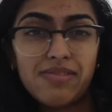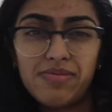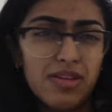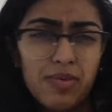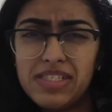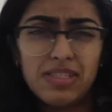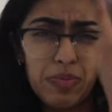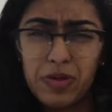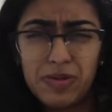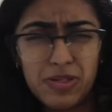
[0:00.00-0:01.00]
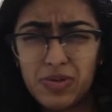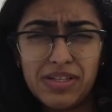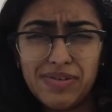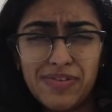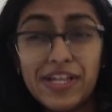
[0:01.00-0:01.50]
It'll be somewhere on the screen
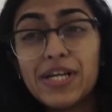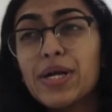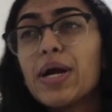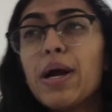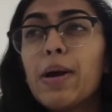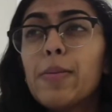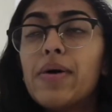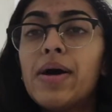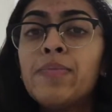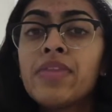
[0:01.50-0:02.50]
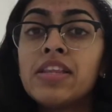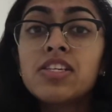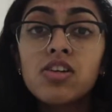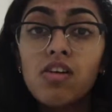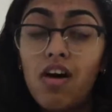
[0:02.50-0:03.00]
over here. But
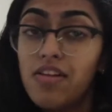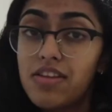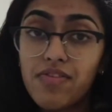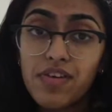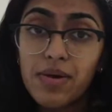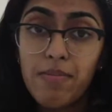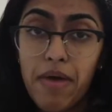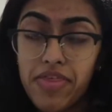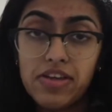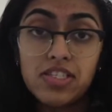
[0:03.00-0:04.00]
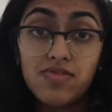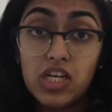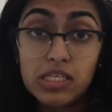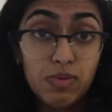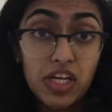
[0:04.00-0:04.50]
these are all the different methods of
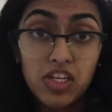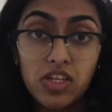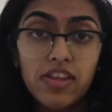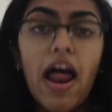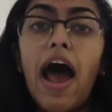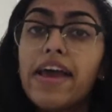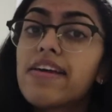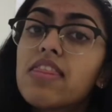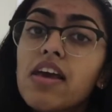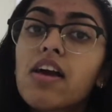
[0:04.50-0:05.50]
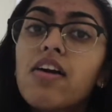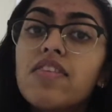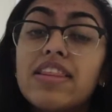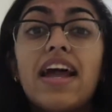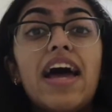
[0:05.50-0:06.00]
transportation that I could think of
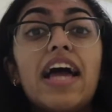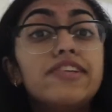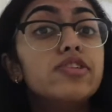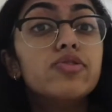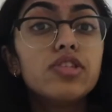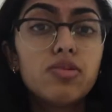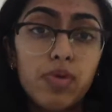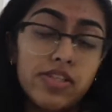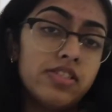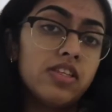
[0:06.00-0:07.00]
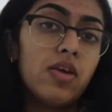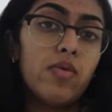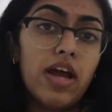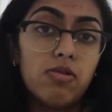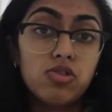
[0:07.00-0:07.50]
and that I used personally
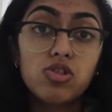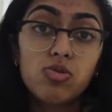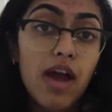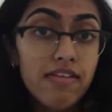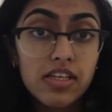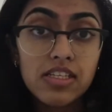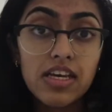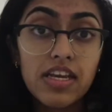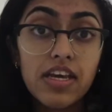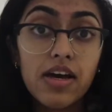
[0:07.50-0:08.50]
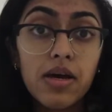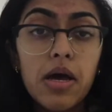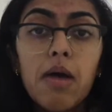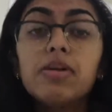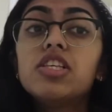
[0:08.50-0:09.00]
when I was traveling to India.
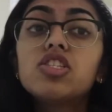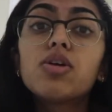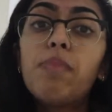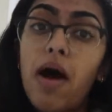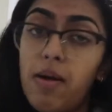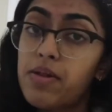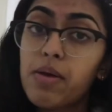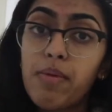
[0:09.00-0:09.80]
But these are public